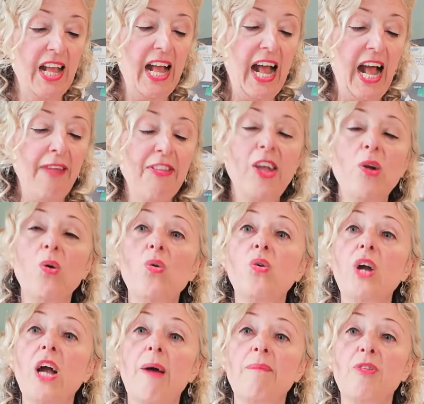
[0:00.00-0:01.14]
And they all
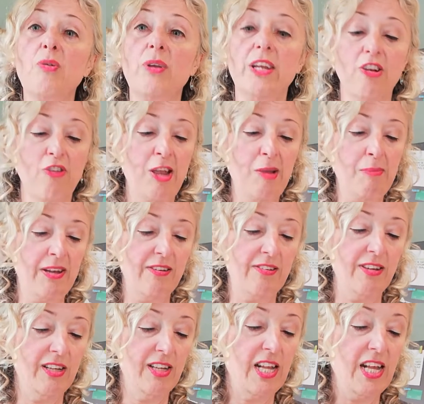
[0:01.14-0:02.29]
come to an agreement.
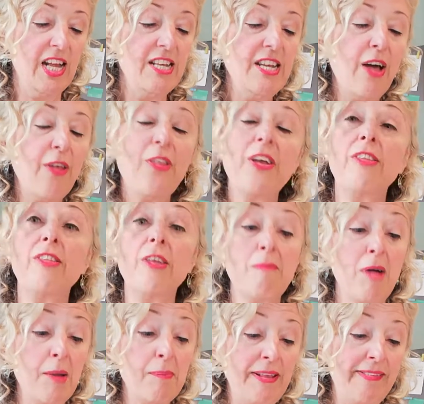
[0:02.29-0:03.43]
Nothing that
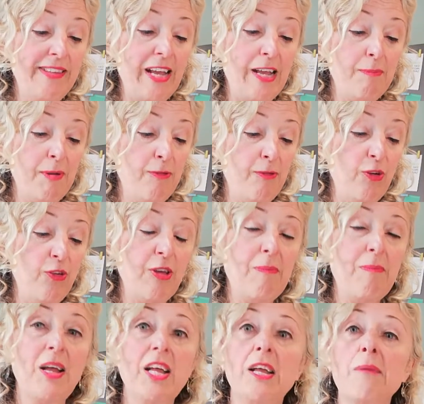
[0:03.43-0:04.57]
might be set before them,
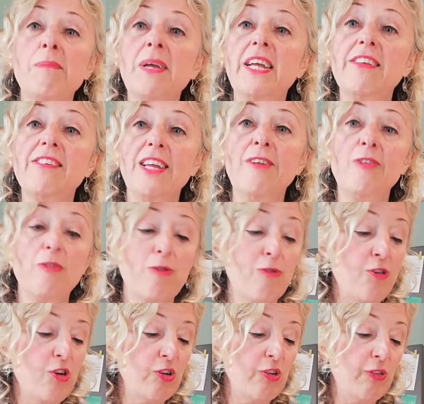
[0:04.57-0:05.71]
be it even
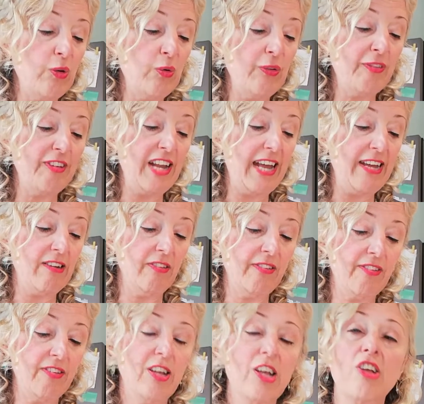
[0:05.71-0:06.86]
frogs or snails,
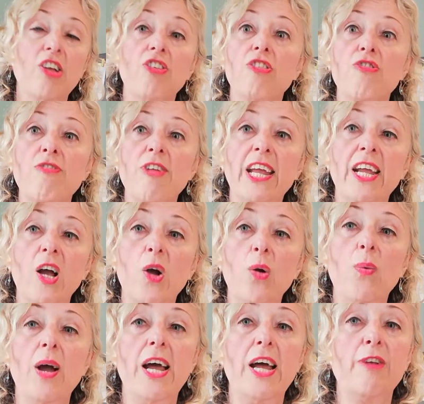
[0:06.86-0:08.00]
should wring a
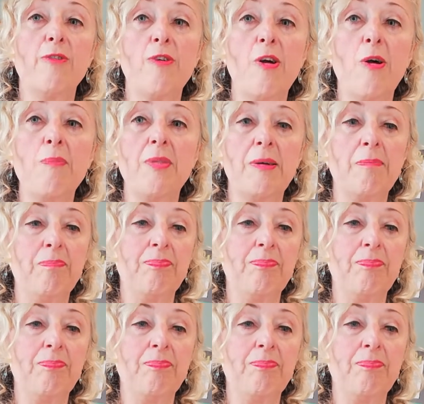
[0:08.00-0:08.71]
word from them.